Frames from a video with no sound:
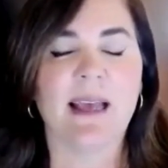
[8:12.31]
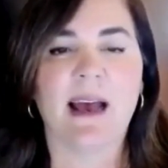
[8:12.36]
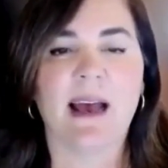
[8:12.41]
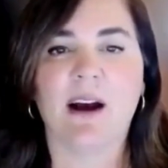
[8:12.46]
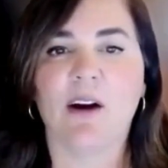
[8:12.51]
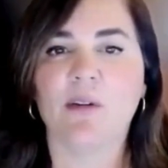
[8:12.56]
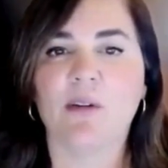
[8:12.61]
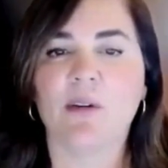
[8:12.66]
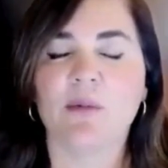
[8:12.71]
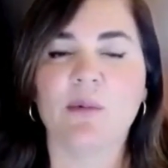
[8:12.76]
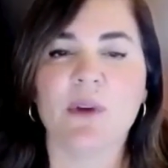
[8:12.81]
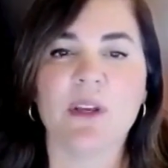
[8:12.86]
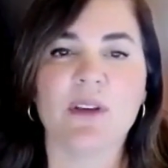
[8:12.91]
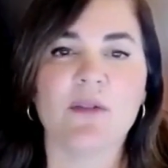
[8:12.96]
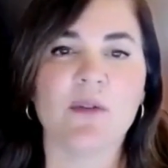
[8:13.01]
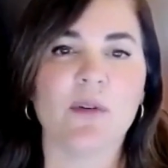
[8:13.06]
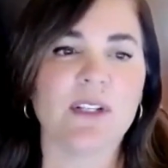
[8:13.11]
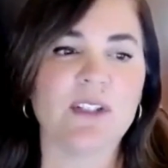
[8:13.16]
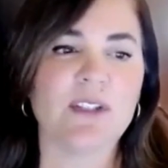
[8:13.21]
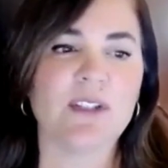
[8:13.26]
How are we
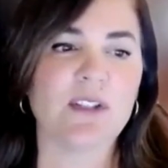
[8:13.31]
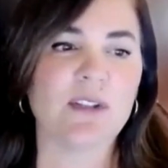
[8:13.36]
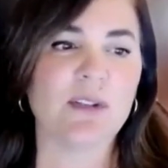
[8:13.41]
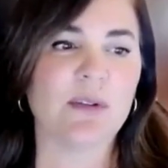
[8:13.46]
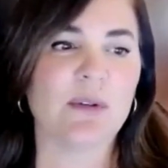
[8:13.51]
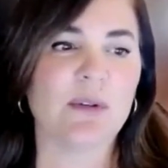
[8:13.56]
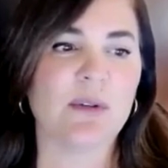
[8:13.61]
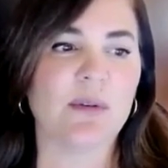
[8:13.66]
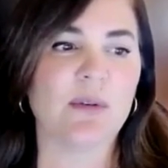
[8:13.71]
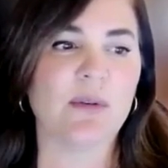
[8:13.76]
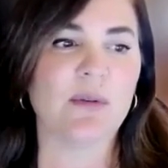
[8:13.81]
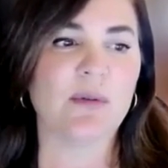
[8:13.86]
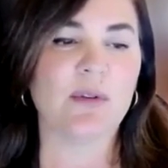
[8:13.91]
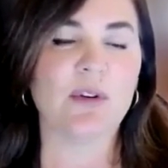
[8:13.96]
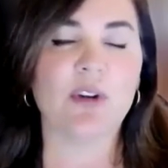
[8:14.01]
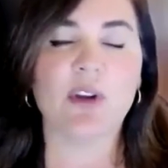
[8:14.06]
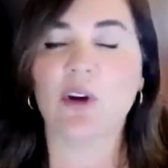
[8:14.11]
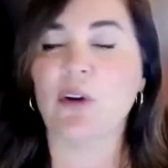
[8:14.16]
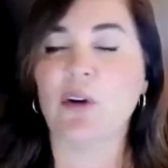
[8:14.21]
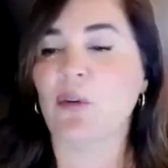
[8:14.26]
going to
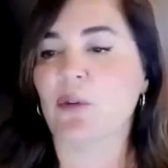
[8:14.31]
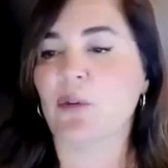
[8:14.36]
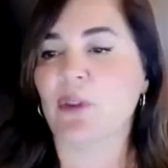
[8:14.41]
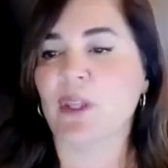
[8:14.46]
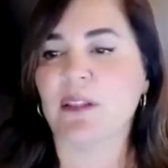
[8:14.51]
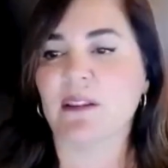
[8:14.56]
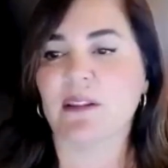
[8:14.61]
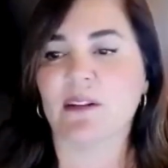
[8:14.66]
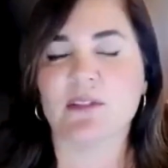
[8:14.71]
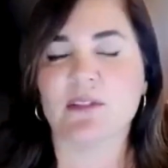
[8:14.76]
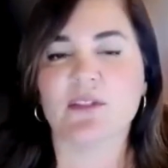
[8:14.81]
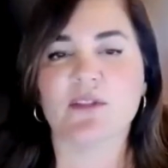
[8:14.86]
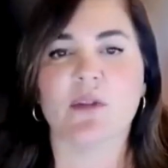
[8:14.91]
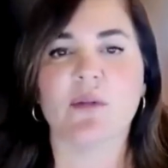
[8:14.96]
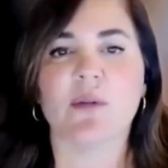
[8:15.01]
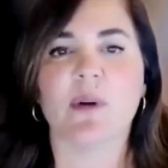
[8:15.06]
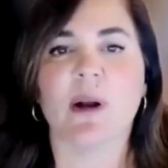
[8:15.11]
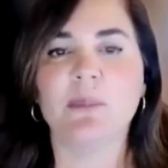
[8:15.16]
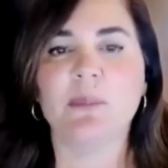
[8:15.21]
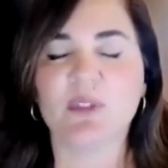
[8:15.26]
know that there's
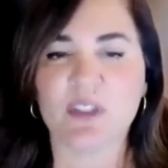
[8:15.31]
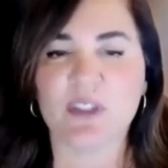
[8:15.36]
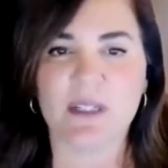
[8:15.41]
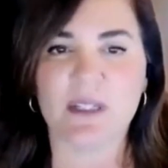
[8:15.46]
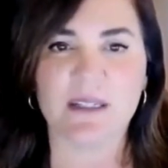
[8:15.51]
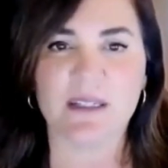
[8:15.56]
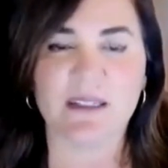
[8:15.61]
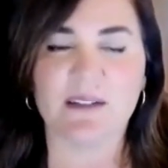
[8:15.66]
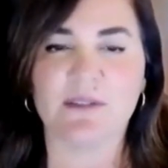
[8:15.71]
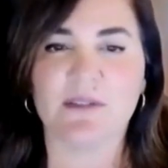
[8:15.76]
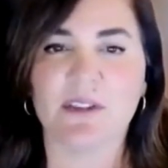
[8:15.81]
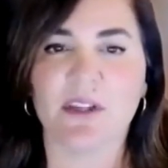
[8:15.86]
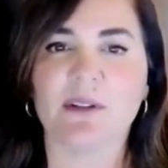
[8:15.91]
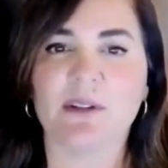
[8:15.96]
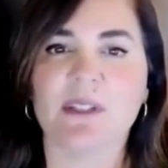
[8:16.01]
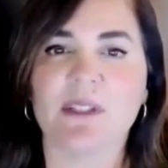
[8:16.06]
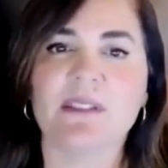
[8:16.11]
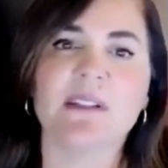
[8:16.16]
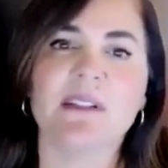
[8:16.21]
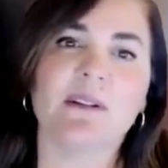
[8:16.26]
corruption if
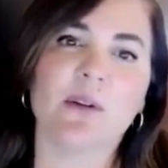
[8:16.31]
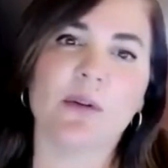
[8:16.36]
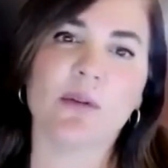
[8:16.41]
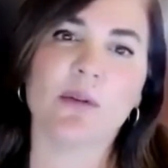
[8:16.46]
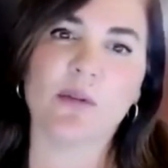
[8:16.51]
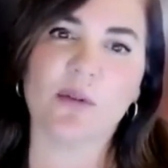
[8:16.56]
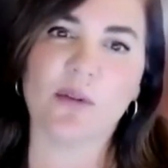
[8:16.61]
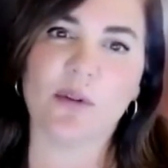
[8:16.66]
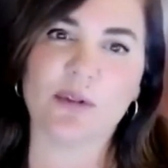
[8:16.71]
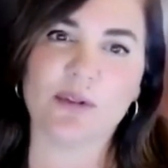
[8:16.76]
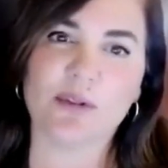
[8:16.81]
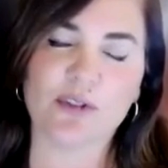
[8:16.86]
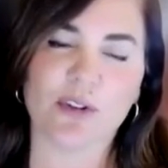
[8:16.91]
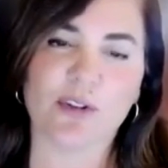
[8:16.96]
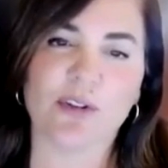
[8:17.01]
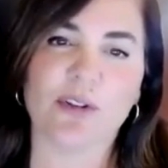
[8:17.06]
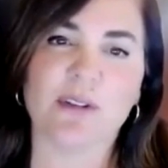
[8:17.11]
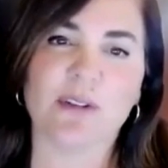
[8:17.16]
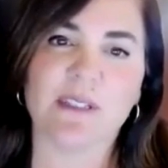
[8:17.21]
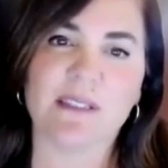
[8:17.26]
there isn't local
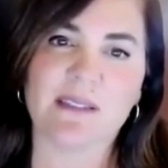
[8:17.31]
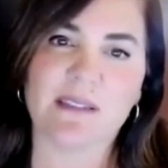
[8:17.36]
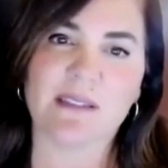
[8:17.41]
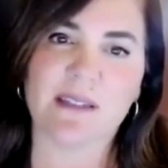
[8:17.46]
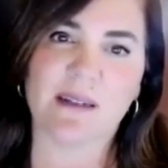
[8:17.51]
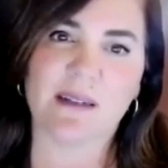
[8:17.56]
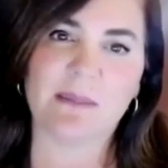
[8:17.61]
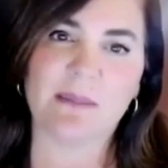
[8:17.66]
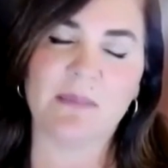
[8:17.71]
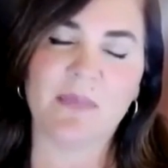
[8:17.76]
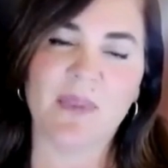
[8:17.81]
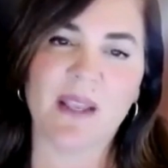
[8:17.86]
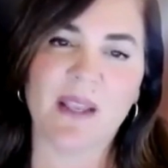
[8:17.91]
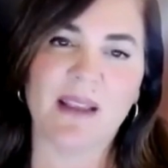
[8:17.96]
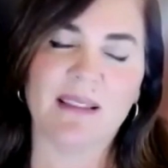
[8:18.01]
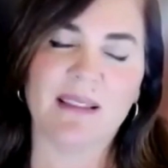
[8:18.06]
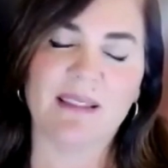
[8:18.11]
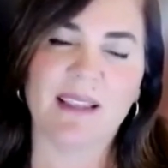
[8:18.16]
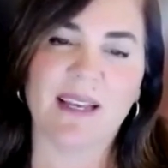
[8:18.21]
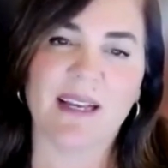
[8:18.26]
journalism
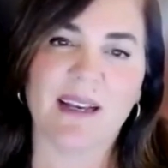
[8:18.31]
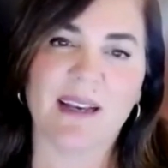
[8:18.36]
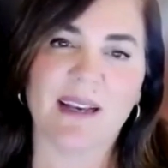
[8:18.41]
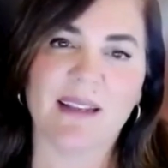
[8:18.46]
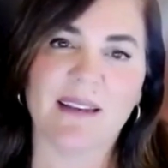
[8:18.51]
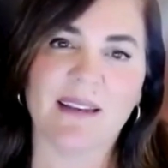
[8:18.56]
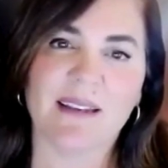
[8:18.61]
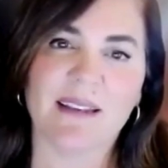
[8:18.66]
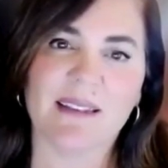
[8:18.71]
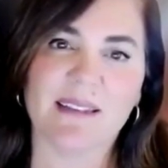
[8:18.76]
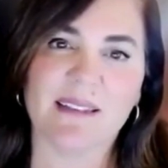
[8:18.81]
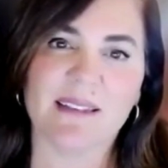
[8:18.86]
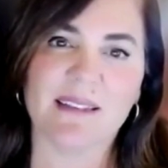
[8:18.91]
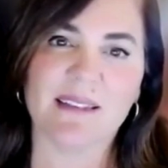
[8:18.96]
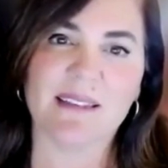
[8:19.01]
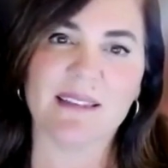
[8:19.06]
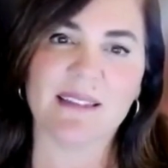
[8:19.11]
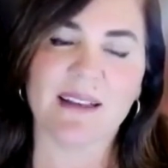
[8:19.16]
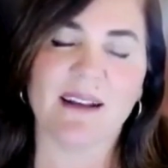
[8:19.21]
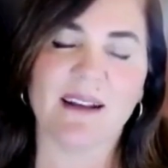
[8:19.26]
that
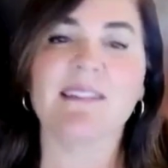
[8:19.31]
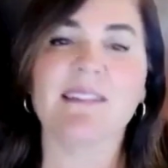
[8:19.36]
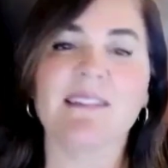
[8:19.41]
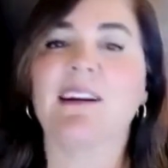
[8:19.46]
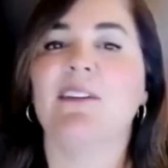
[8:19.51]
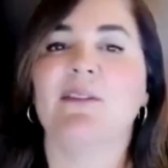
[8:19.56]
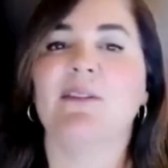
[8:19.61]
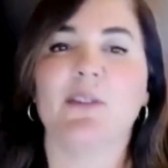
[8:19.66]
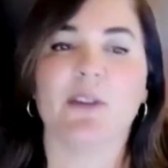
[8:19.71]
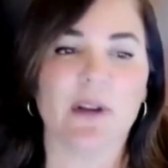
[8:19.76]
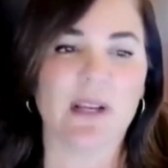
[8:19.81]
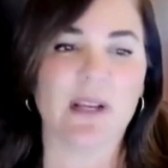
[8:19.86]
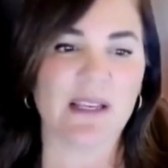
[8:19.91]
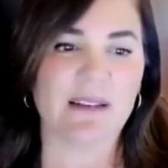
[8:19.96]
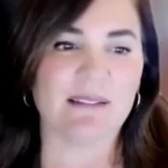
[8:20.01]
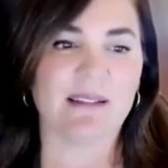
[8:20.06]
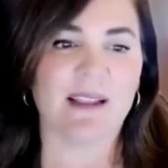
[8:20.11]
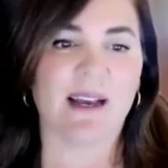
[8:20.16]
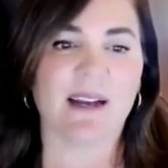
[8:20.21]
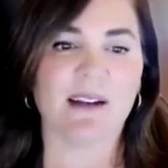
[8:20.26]
is
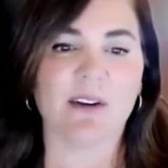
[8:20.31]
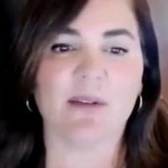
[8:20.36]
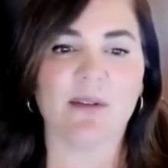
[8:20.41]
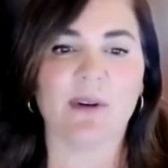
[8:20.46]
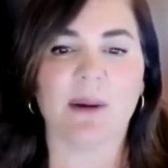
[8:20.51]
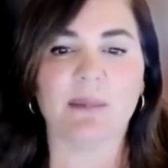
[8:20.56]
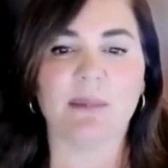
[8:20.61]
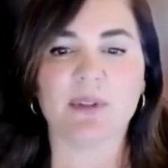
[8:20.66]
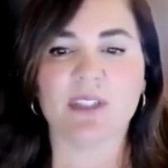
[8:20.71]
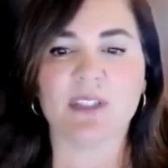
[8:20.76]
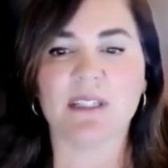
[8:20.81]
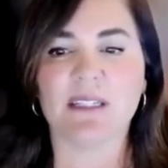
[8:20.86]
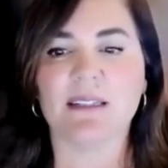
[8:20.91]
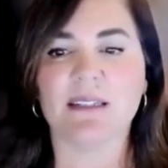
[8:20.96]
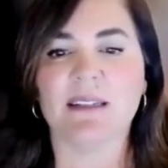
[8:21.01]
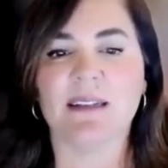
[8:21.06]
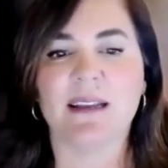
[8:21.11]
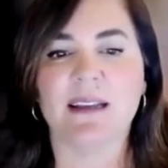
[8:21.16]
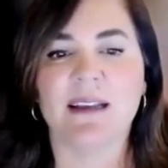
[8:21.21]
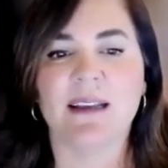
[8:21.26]
uncovering that
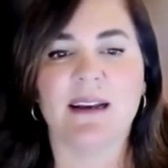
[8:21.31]
corruption?